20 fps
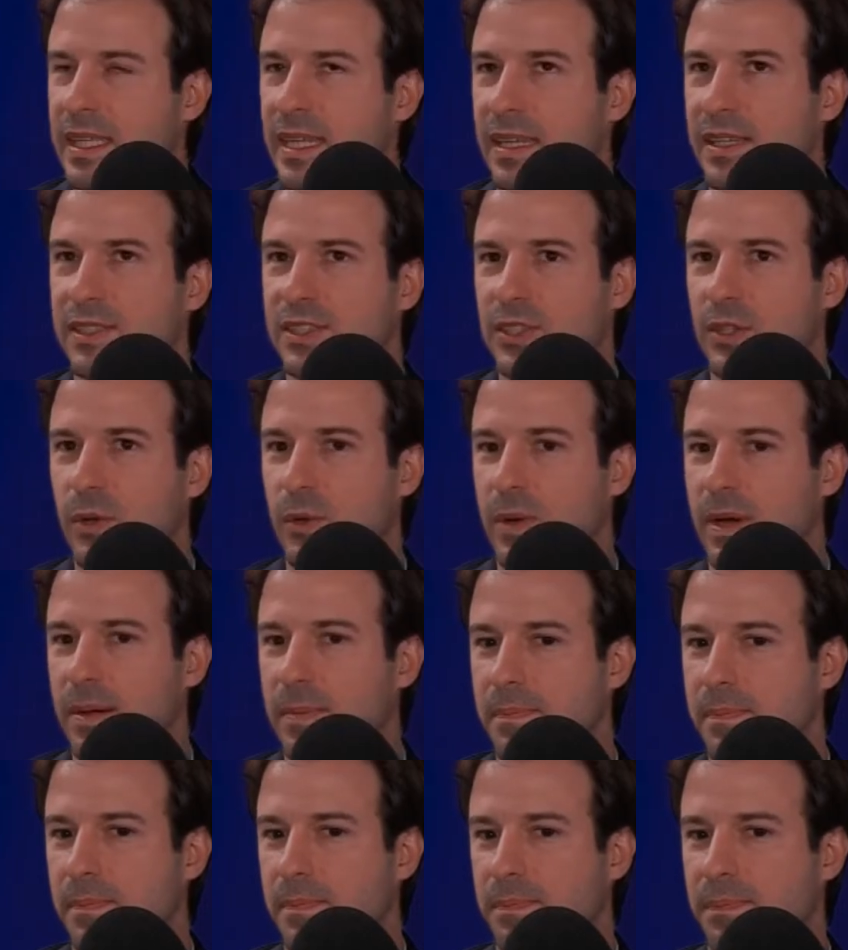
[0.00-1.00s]

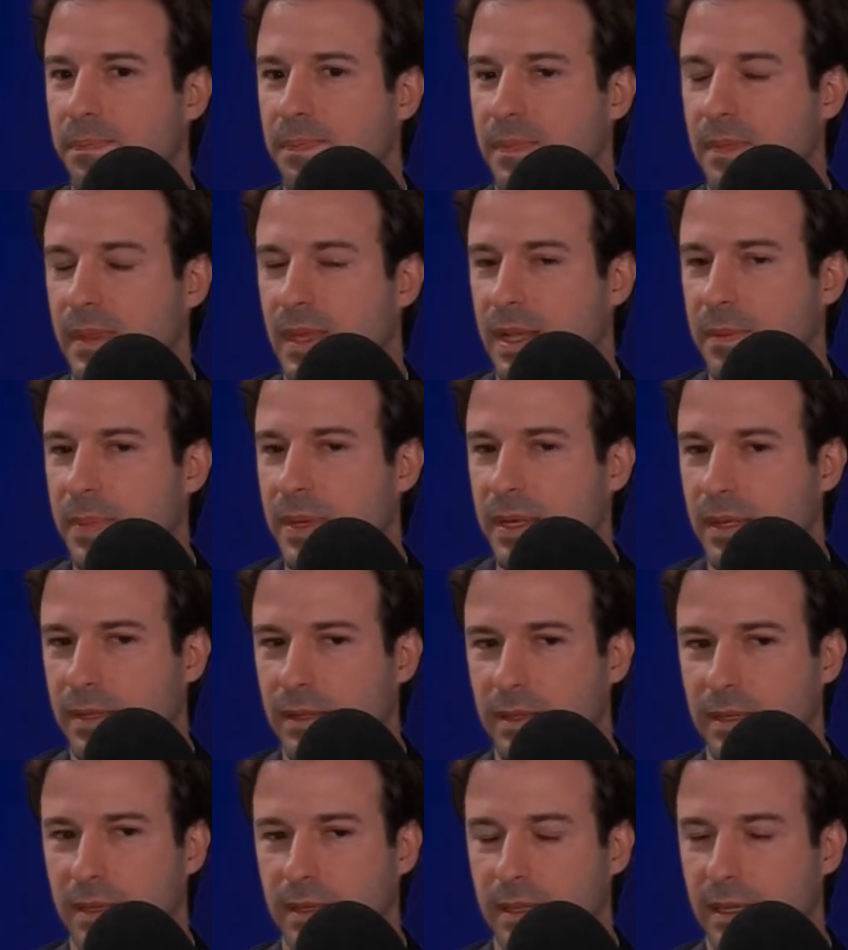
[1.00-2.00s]
so I've been
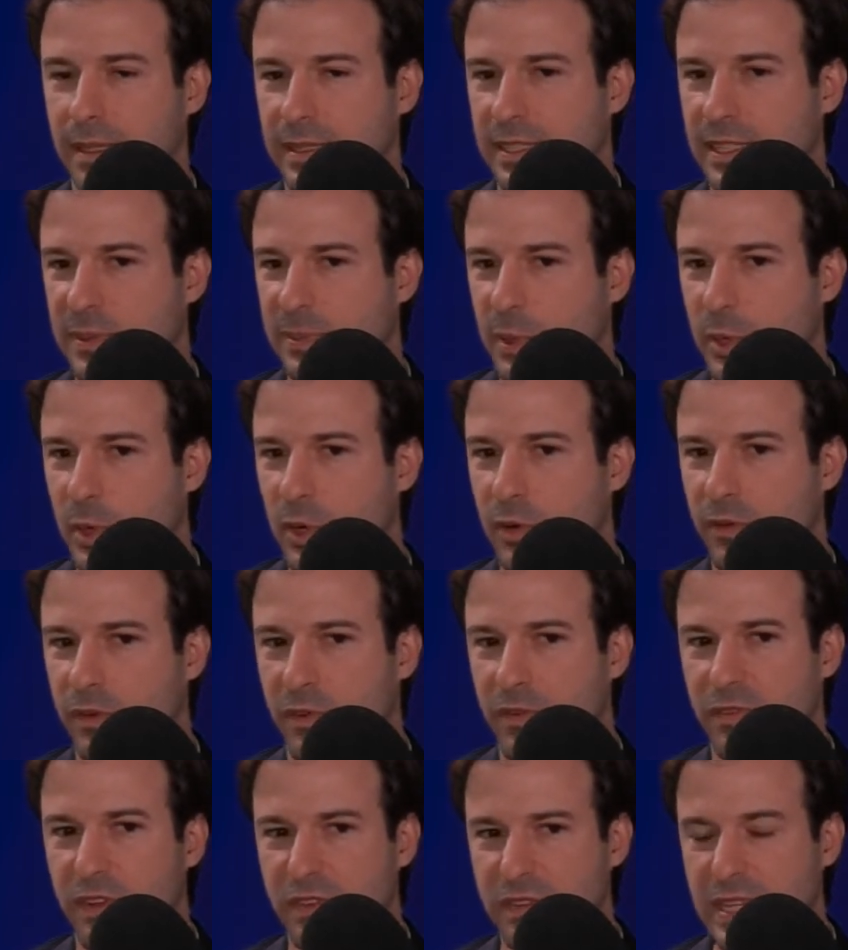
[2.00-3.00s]
a licensed broker for
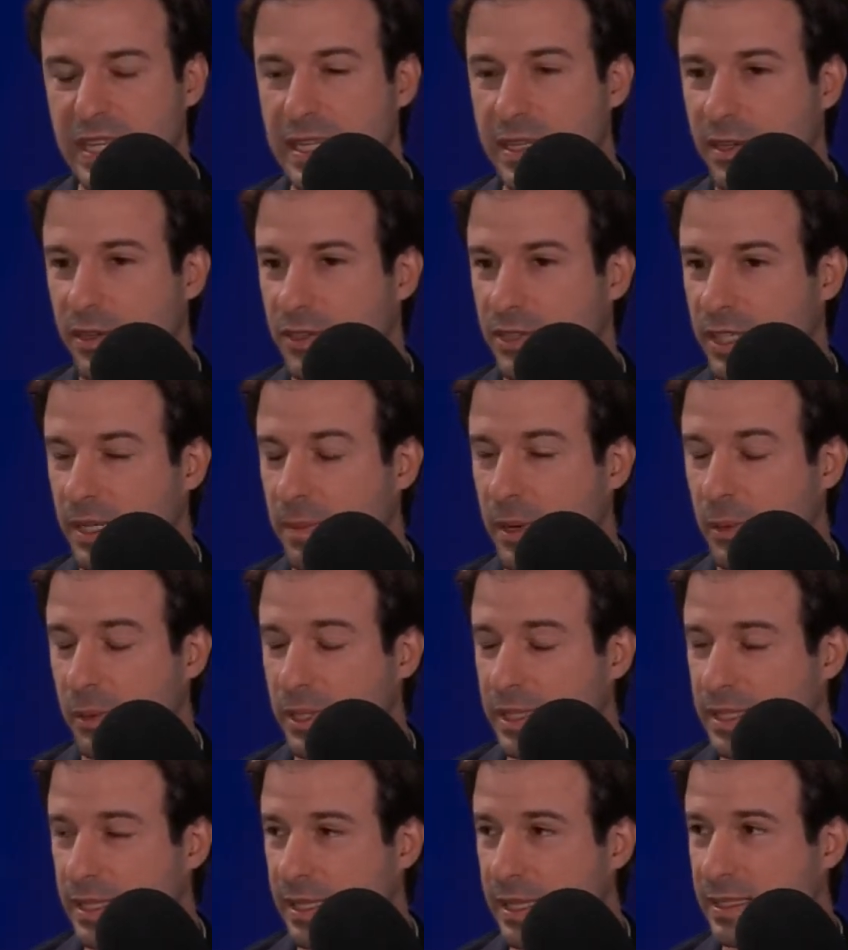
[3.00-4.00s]
15 years. I got my real
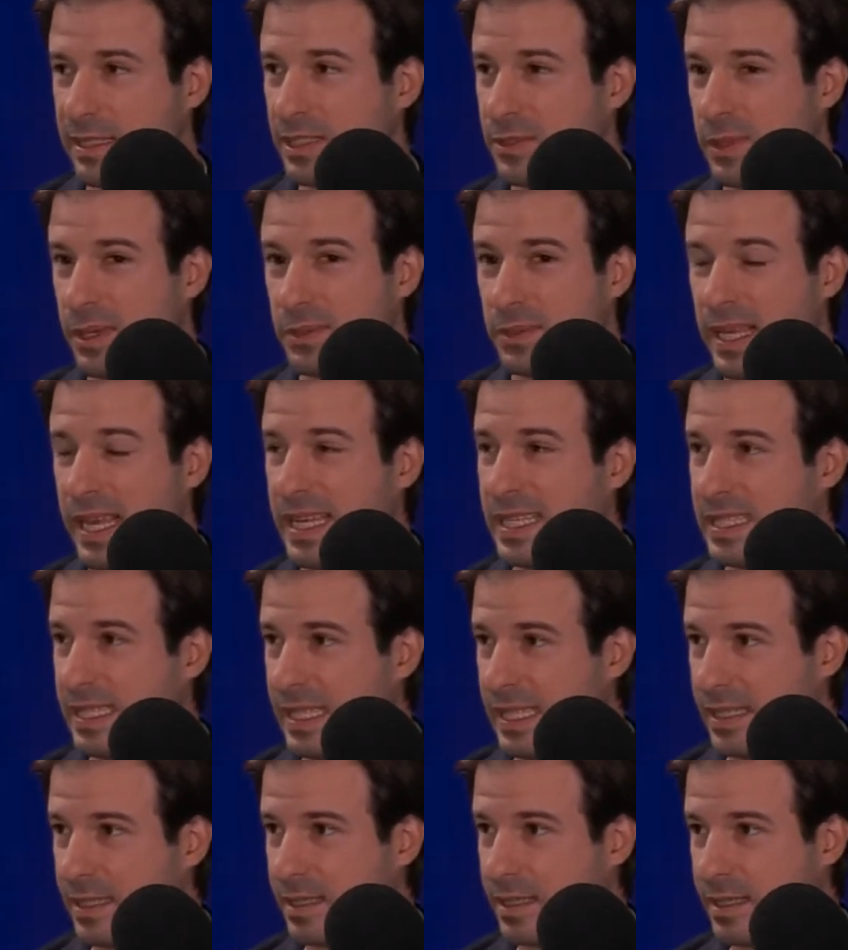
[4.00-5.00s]
estate license when I was
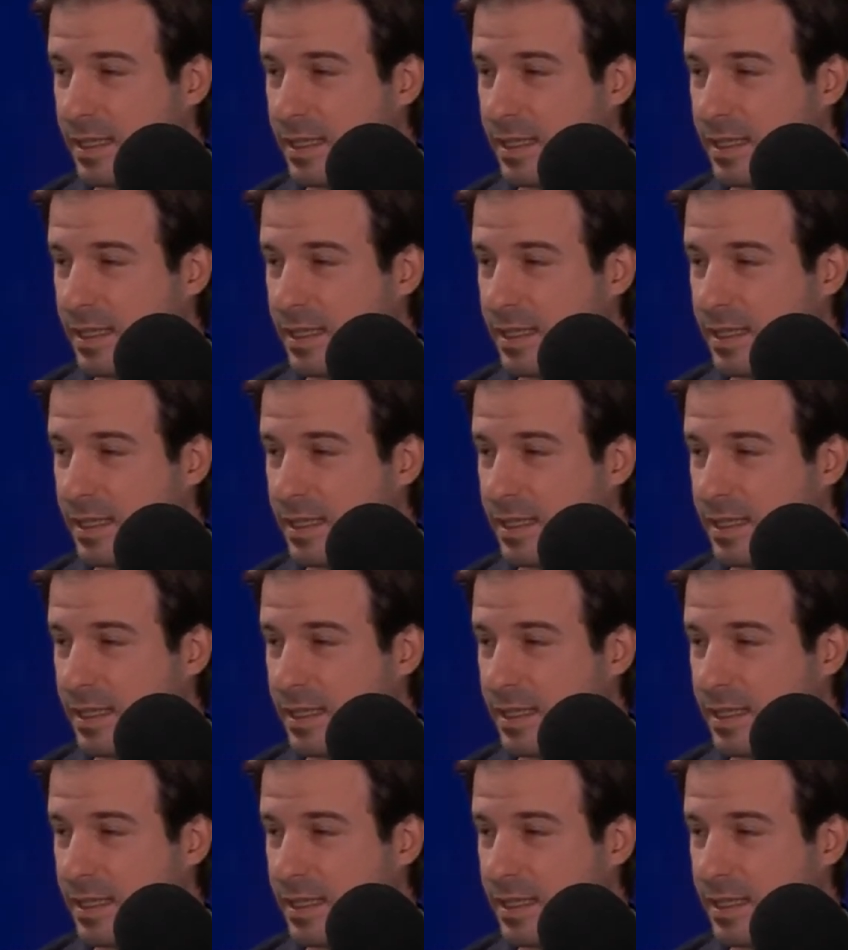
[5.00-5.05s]
18.